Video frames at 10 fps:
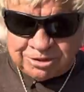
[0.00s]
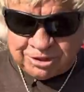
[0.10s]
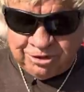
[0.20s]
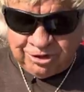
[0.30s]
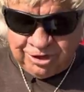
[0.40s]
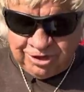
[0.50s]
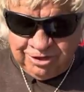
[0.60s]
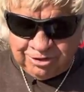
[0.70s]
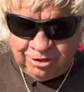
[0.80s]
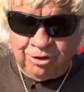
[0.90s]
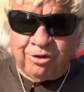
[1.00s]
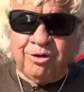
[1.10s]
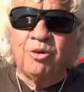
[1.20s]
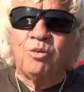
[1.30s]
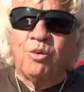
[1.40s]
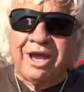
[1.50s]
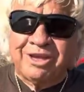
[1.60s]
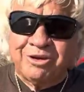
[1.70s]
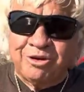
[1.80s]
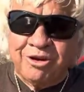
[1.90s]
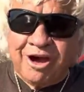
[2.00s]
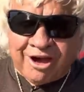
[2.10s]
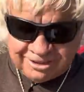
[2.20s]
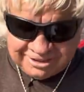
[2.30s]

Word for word: good to wet your knots.